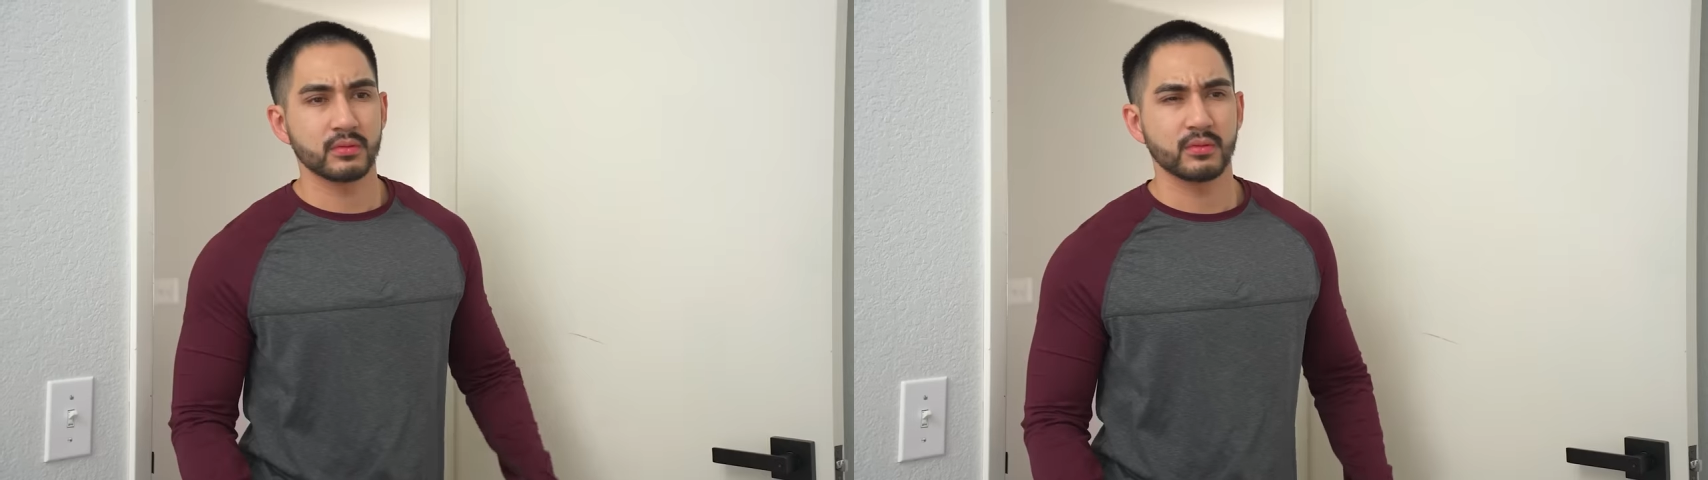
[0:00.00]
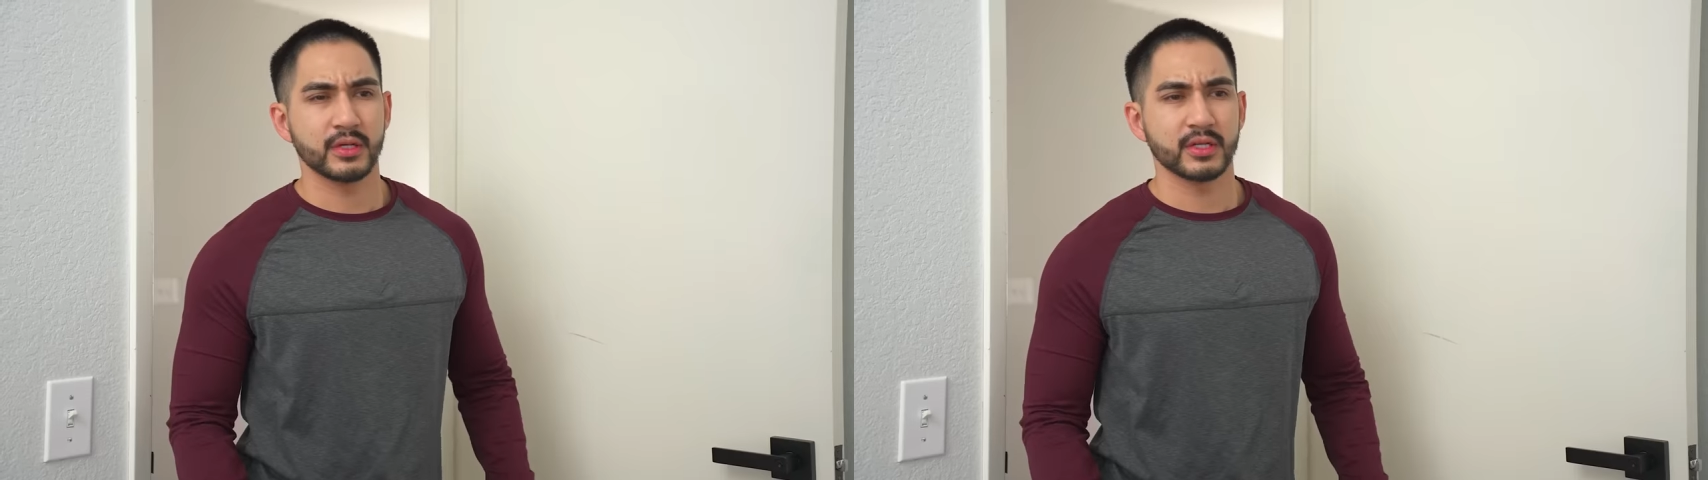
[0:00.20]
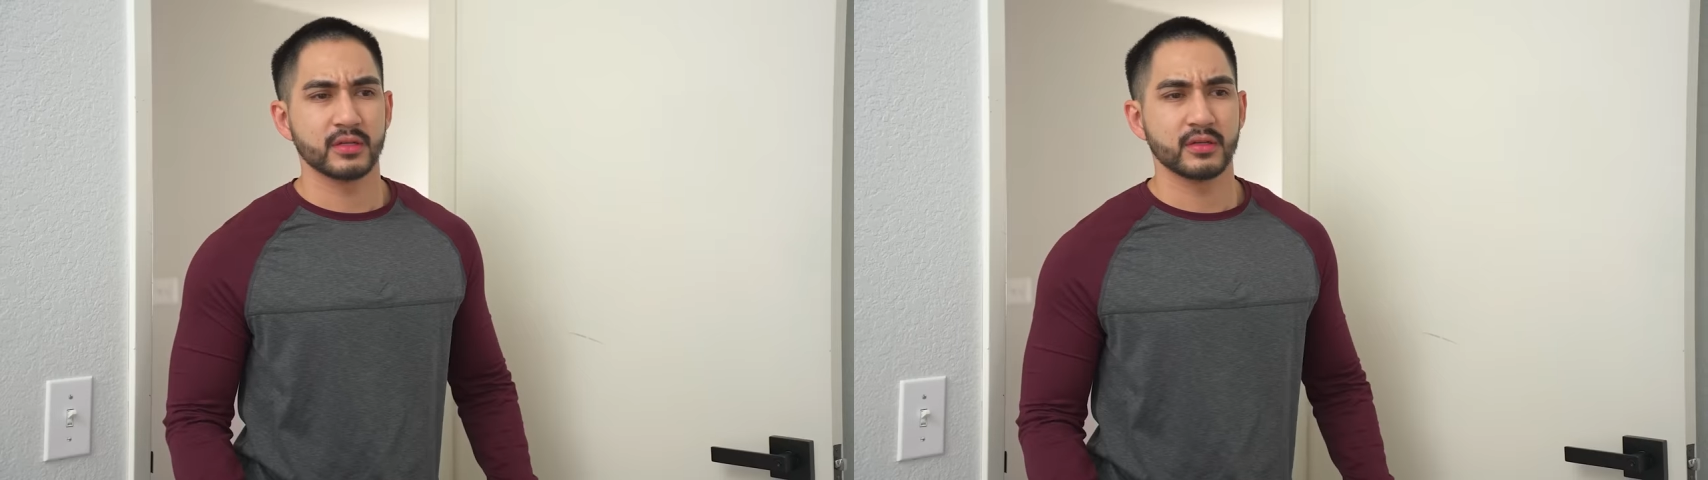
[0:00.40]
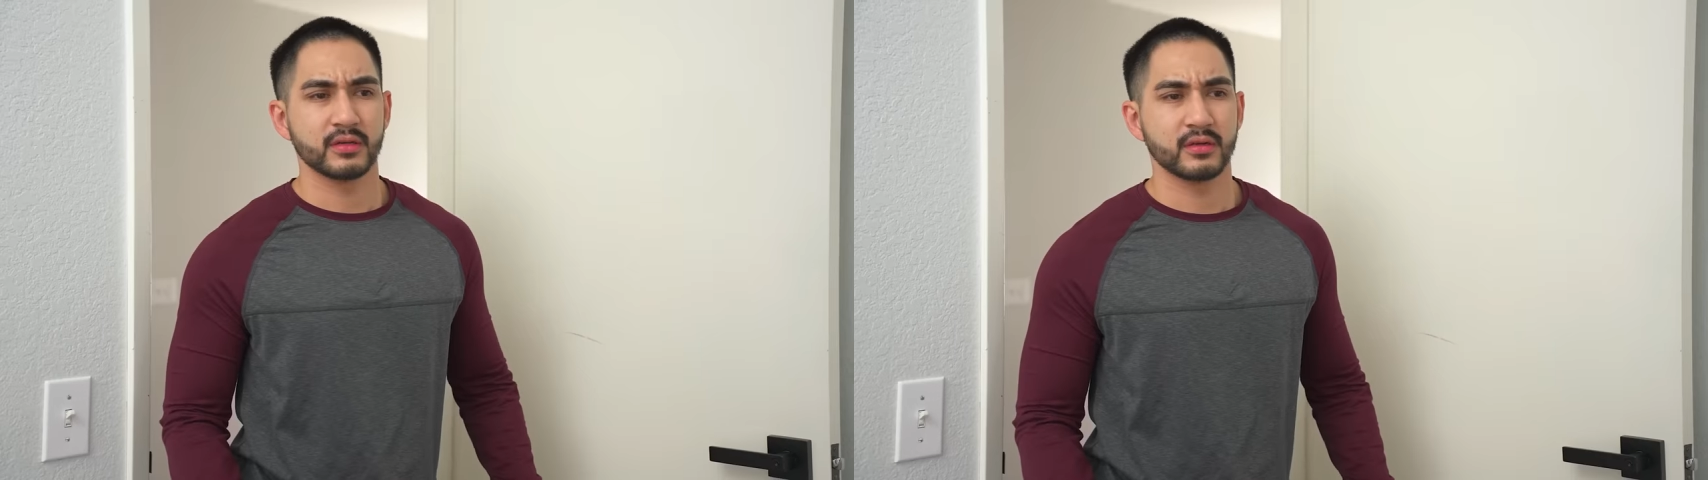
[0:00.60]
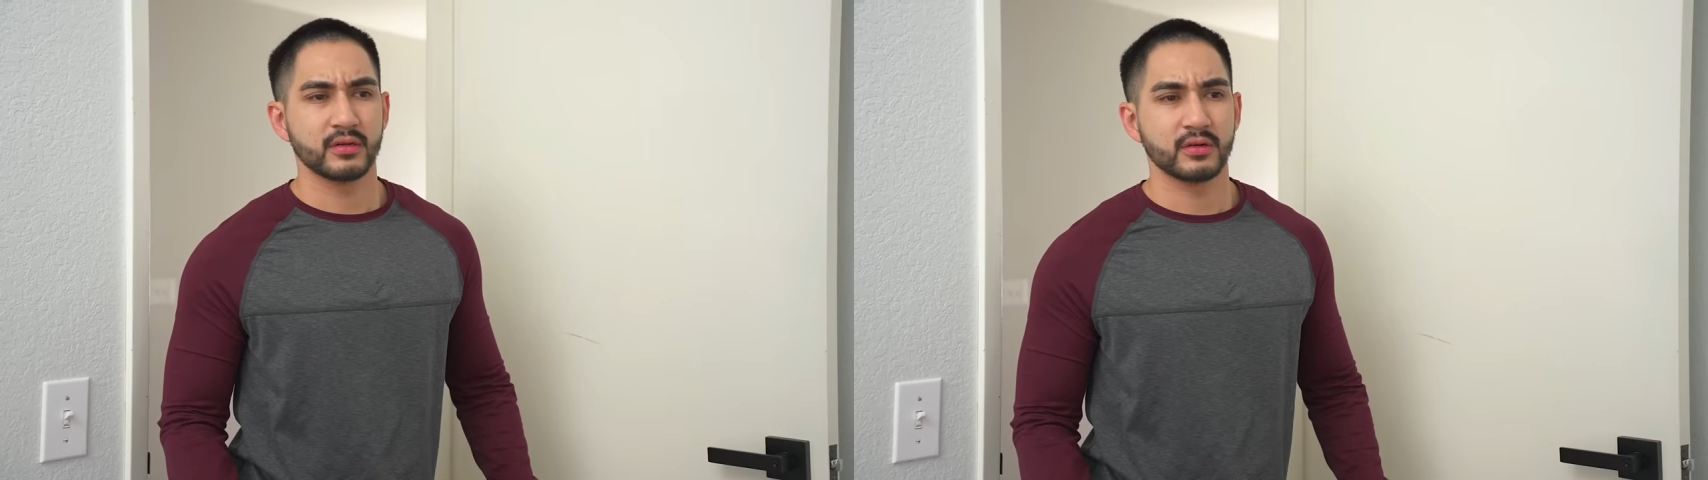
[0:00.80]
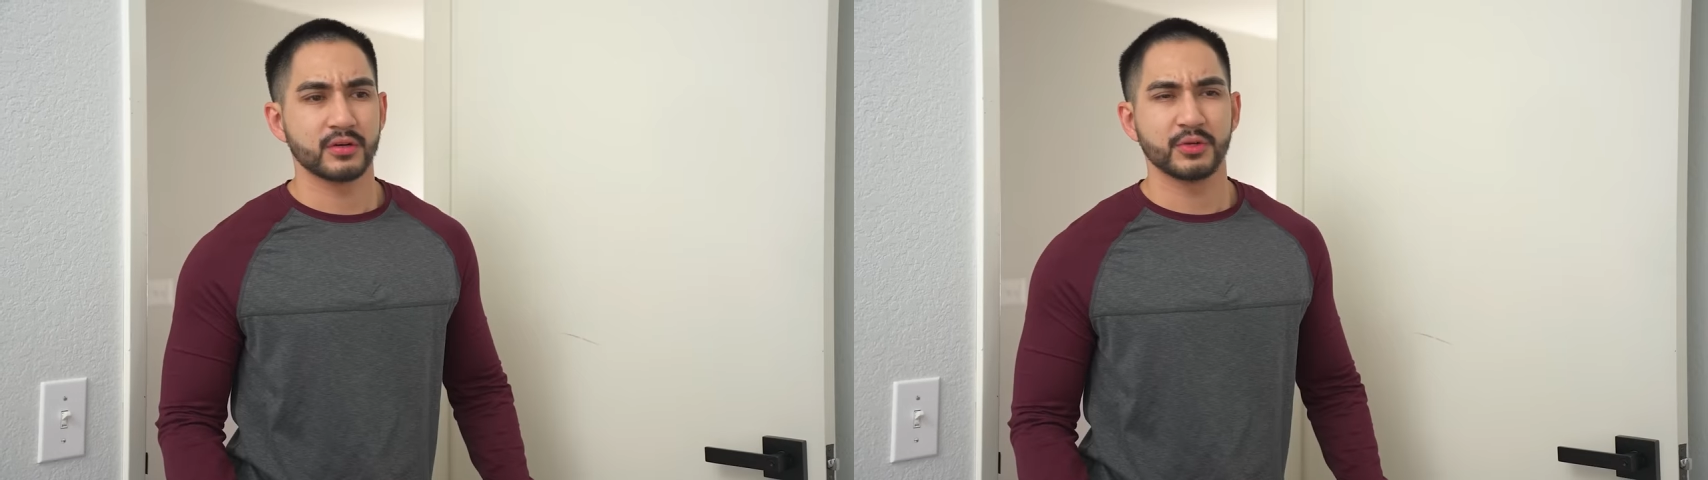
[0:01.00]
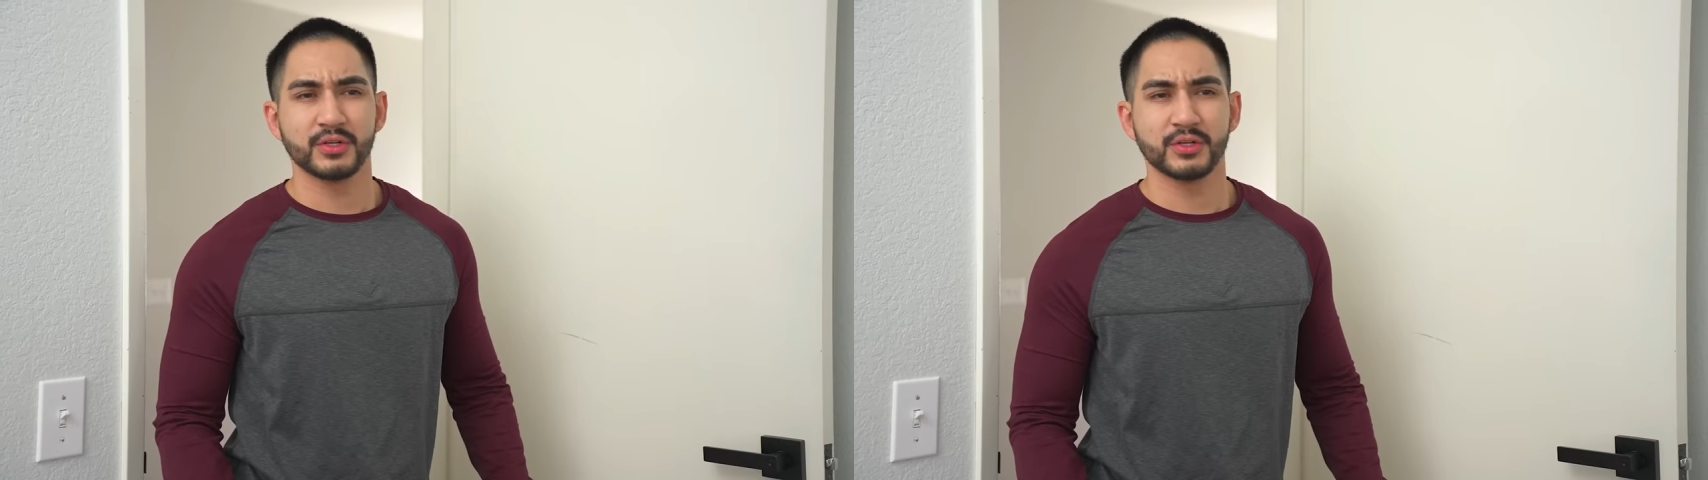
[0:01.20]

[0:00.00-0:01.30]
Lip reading: Wait, are you